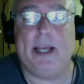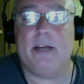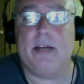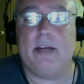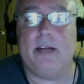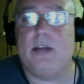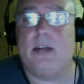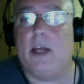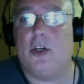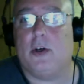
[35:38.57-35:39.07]

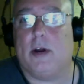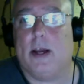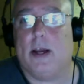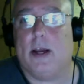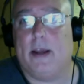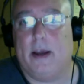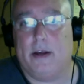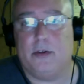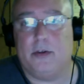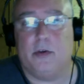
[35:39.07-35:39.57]
danger, I
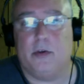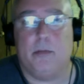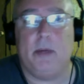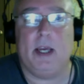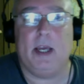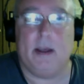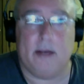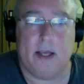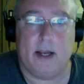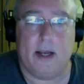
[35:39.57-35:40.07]
guess, would
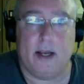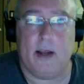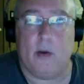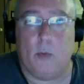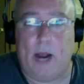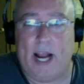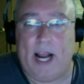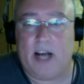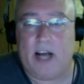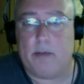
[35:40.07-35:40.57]
be getting
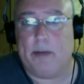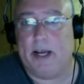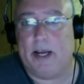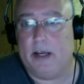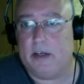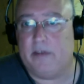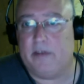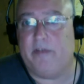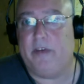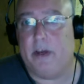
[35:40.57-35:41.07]
whacked by
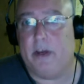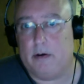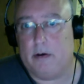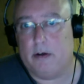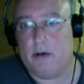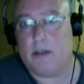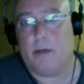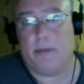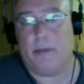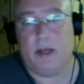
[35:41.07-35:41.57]
its fin or
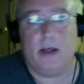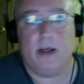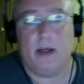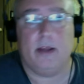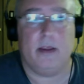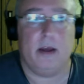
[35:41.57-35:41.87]
something like that.